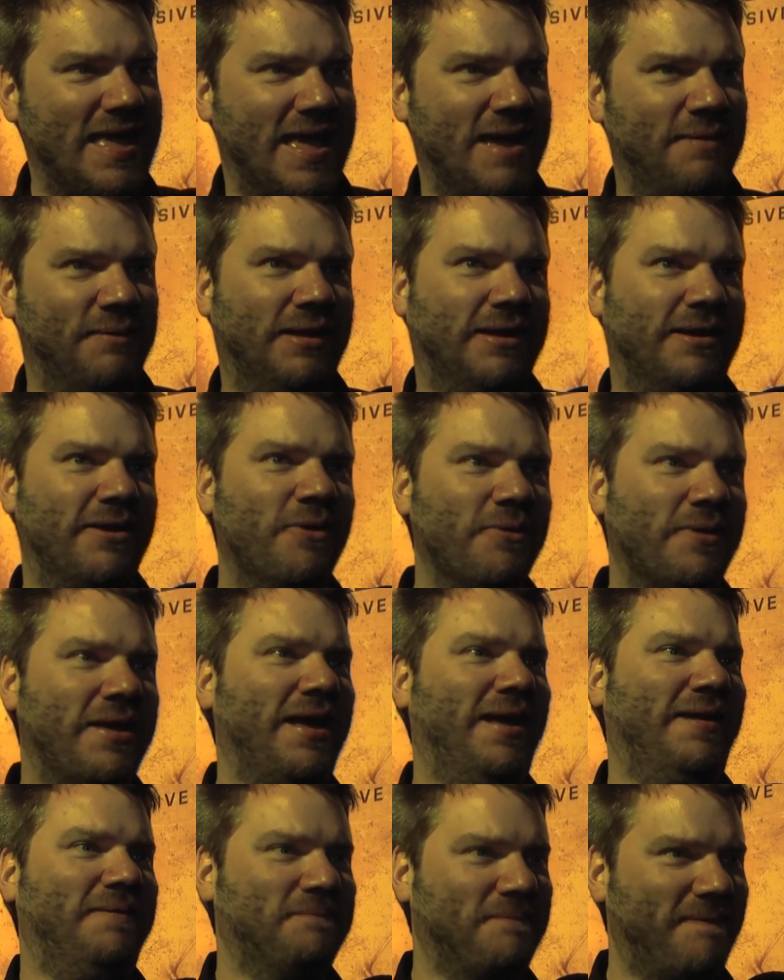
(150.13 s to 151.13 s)
And we're like,
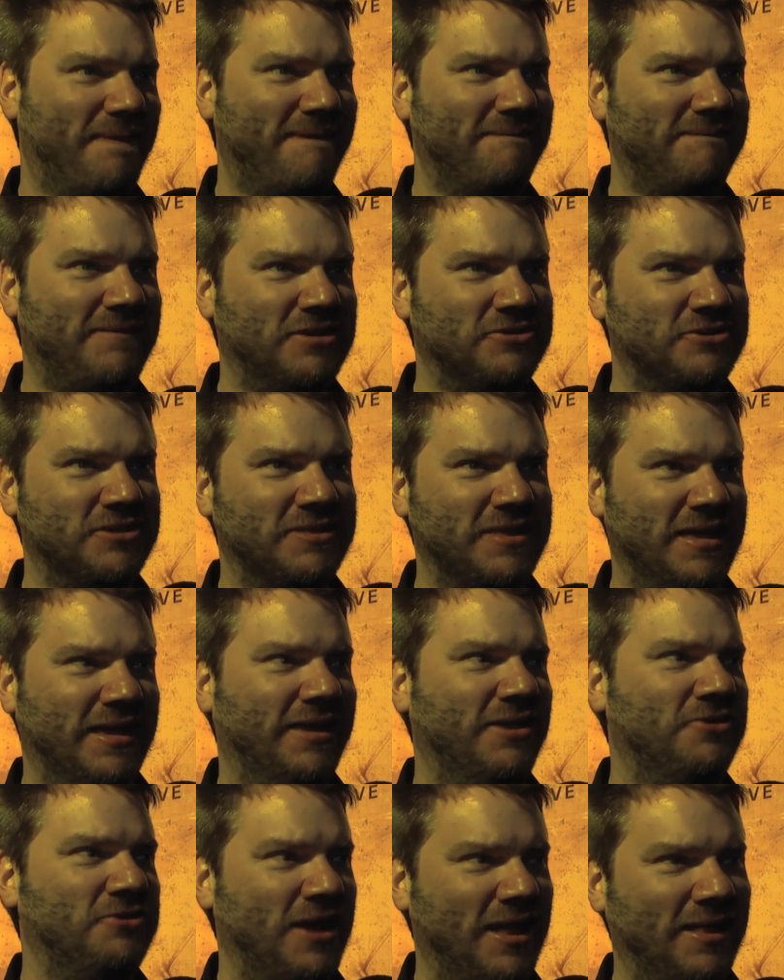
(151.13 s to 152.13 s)
okay, here's the
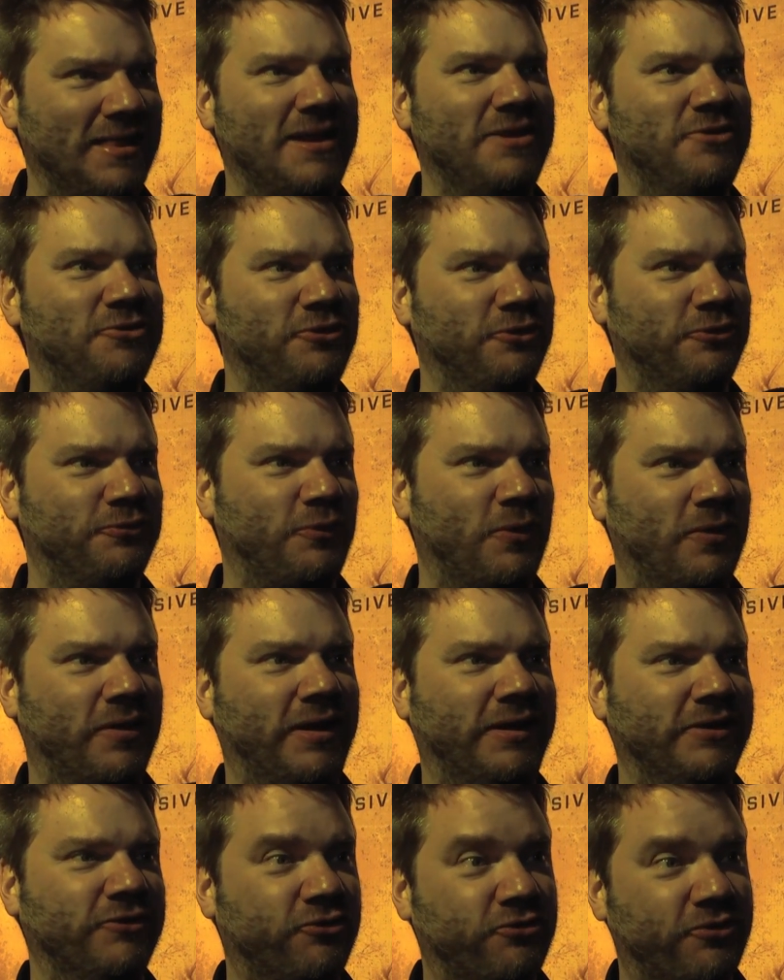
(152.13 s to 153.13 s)
thing, you're not allowed to use those 4
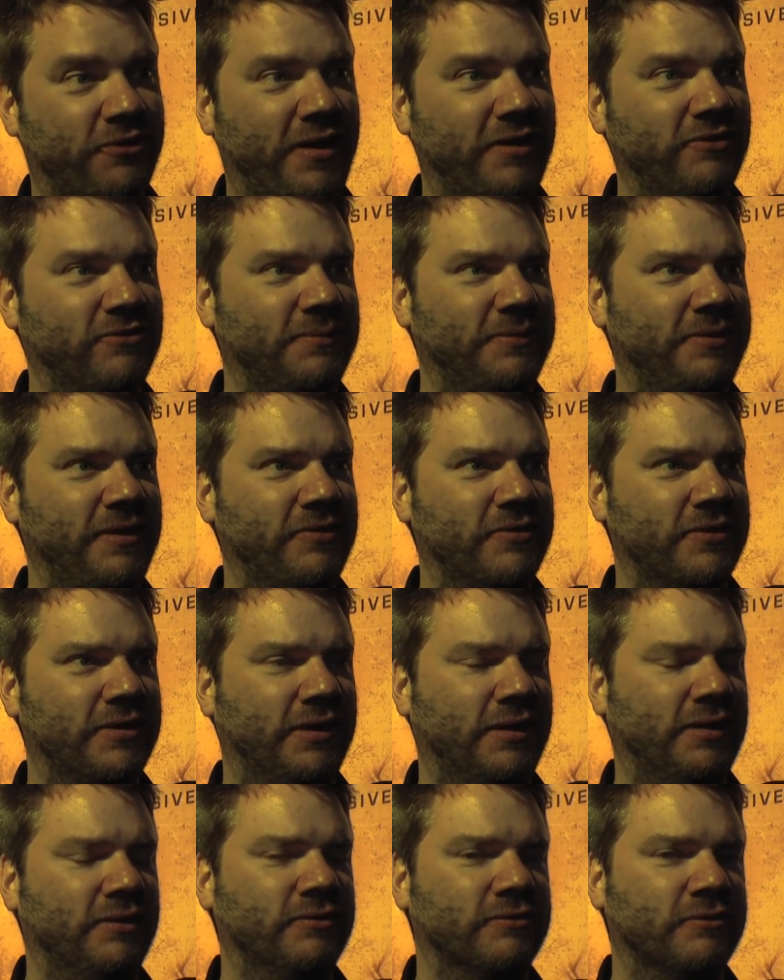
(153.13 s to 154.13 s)
guns, try some of the other
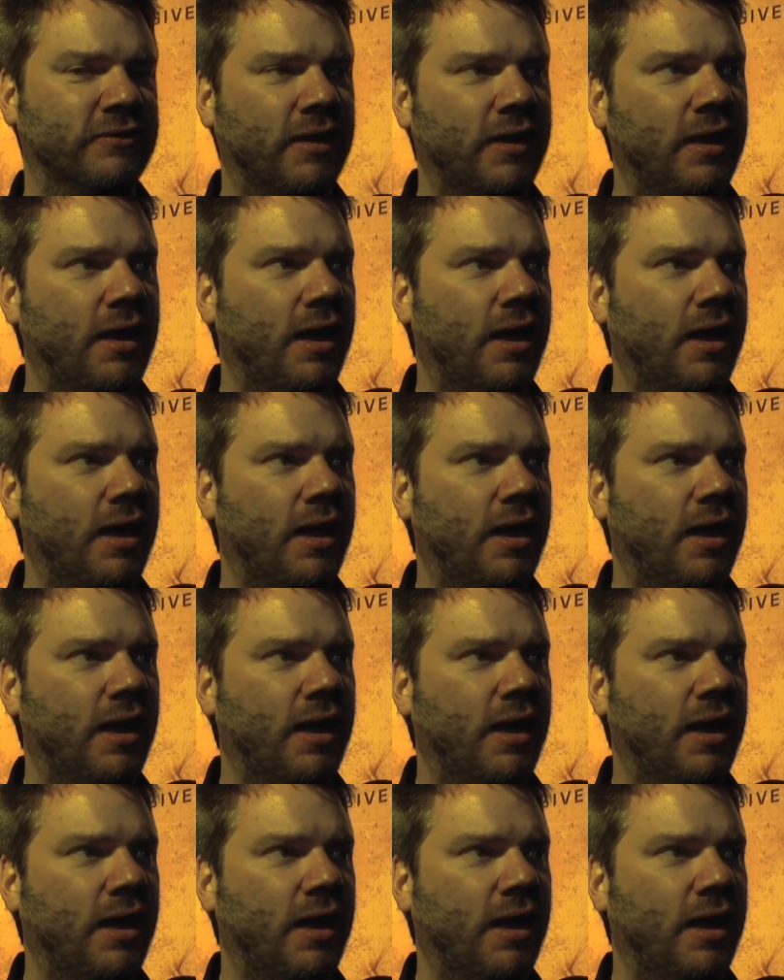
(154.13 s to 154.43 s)
guns.